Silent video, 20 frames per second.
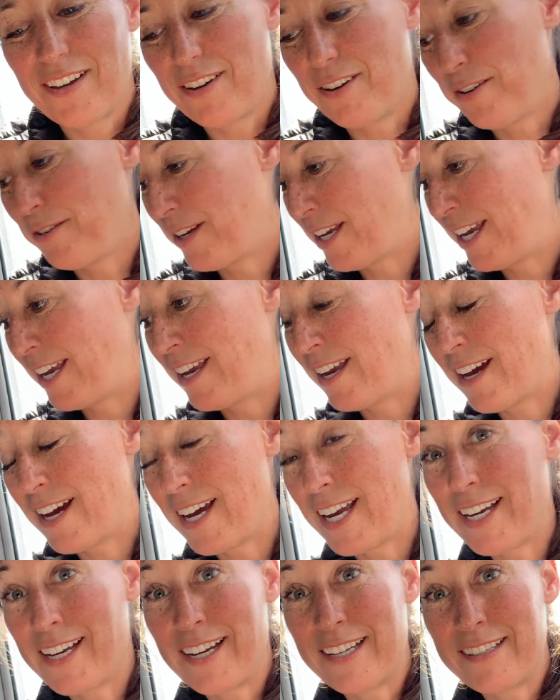Okay,
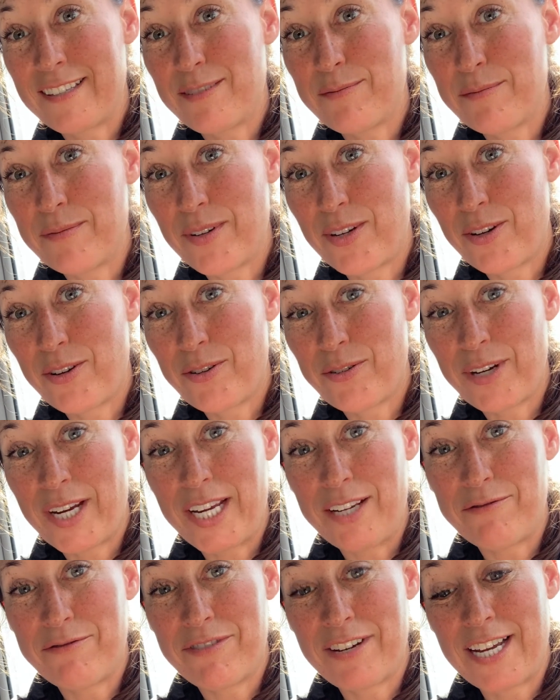I got some
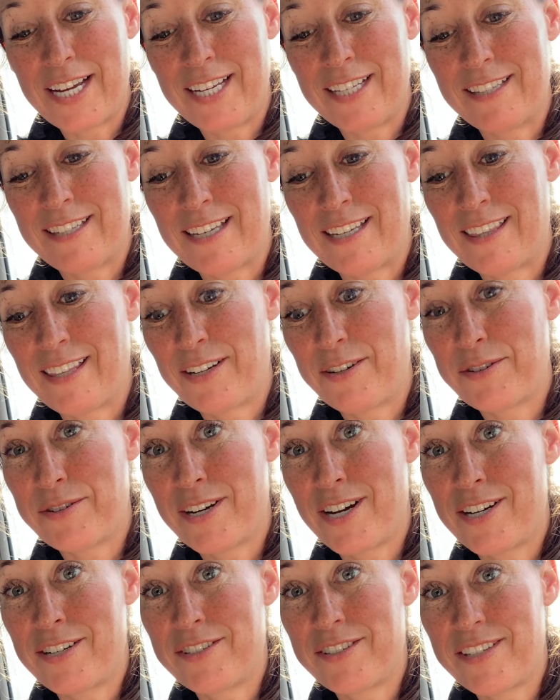great finds at the
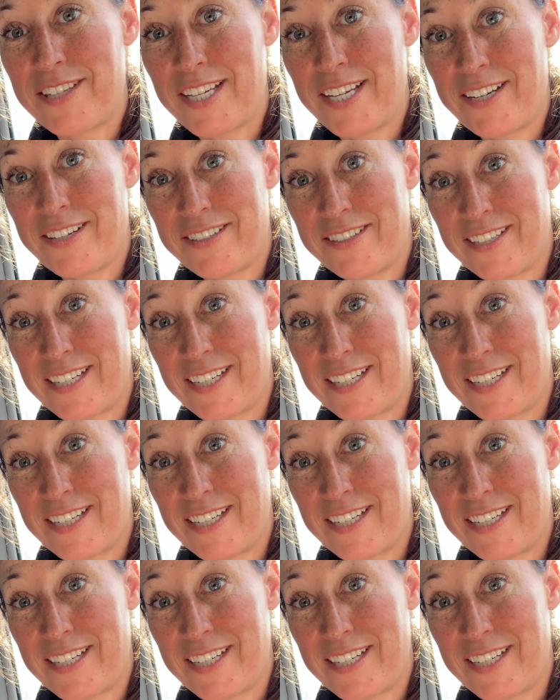garage sale.